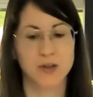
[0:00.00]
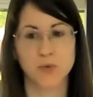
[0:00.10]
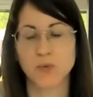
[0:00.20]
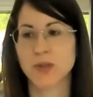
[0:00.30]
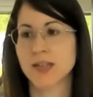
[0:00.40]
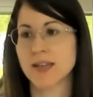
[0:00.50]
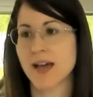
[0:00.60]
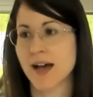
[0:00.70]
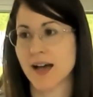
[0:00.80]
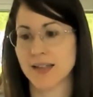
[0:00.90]
we
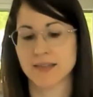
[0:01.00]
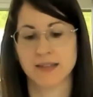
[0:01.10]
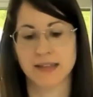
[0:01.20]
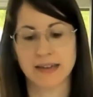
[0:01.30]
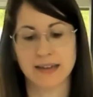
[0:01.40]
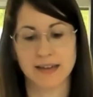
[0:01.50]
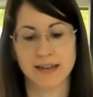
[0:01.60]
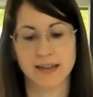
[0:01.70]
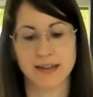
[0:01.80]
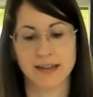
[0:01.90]
had
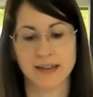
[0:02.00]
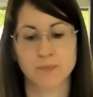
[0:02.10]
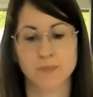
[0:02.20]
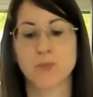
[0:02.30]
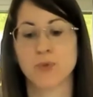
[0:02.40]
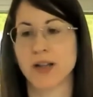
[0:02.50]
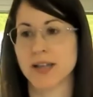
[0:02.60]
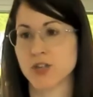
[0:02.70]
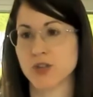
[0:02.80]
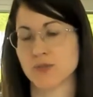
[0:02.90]
a
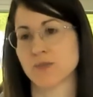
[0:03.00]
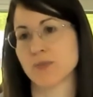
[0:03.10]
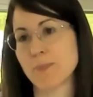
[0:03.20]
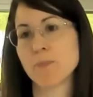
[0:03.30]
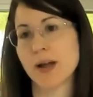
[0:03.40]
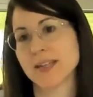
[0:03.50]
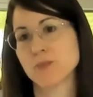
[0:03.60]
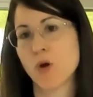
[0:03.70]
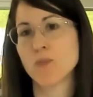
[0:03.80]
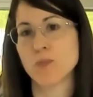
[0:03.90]
population, a
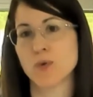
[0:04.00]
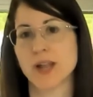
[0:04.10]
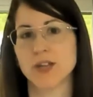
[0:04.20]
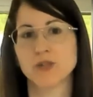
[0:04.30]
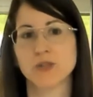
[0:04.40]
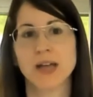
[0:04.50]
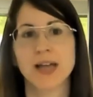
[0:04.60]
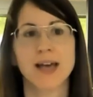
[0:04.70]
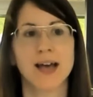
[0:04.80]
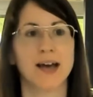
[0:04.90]
small population,
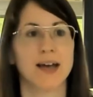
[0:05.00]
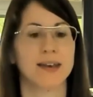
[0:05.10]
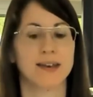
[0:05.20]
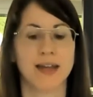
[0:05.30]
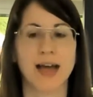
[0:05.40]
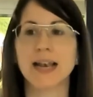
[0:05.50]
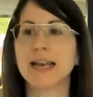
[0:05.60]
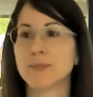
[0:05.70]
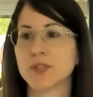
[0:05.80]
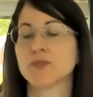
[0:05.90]
and
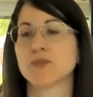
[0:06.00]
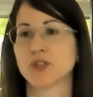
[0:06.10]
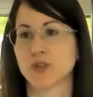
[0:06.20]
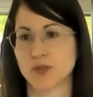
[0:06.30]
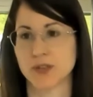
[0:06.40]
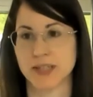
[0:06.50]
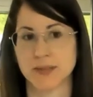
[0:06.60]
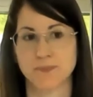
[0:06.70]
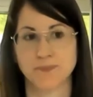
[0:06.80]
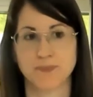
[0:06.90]
unlimited
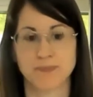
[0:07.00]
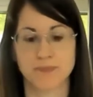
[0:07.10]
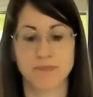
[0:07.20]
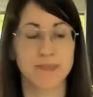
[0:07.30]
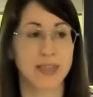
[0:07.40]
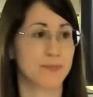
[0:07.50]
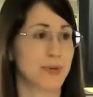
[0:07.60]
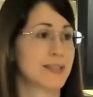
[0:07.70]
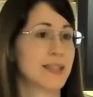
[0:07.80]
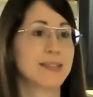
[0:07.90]
resources.
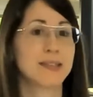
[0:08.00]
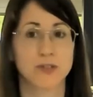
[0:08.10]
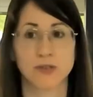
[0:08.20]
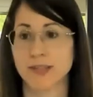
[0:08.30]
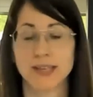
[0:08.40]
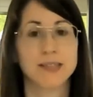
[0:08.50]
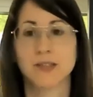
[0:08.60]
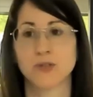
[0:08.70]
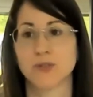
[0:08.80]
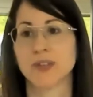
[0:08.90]
But that is
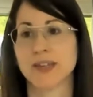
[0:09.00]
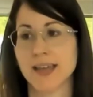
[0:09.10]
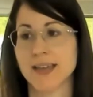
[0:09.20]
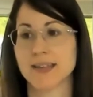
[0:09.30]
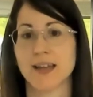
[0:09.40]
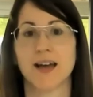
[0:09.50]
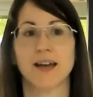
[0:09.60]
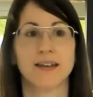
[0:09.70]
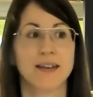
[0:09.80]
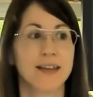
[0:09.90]
not the case.
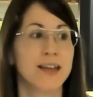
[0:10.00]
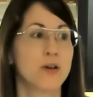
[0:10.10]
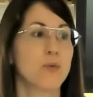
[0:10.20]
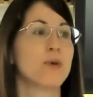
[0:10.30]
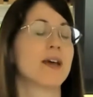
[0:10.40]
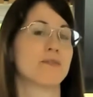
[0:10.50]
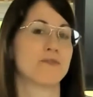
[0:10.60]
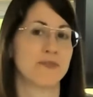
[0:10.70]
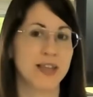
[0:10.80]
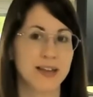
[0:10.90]
And we have
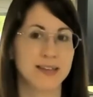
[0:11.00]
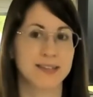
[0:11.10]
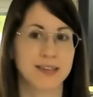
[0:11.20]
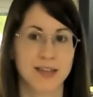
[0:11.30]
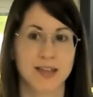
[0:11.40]
feelings,